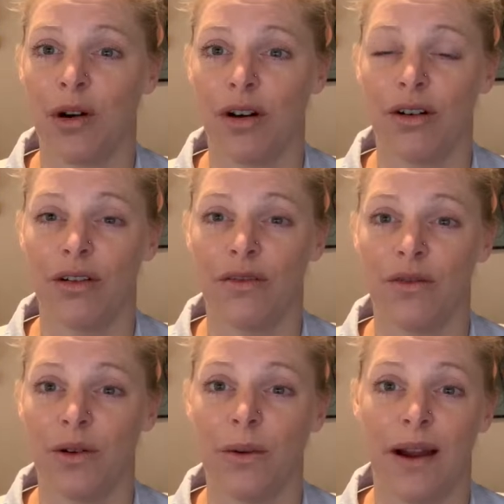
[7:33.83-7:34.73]
part of
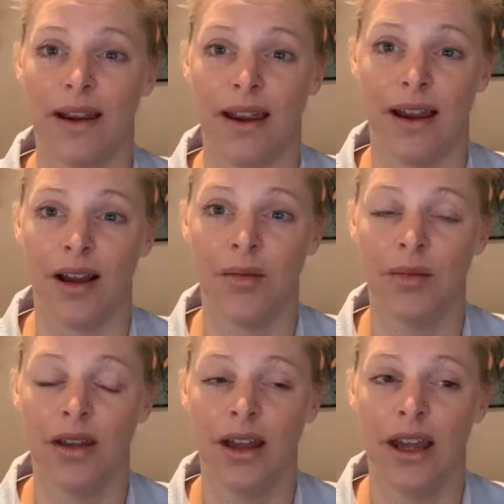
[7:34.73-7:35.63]
who I
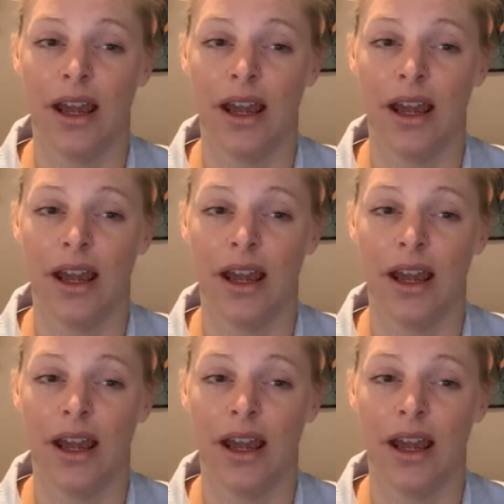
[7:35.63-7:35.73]
am,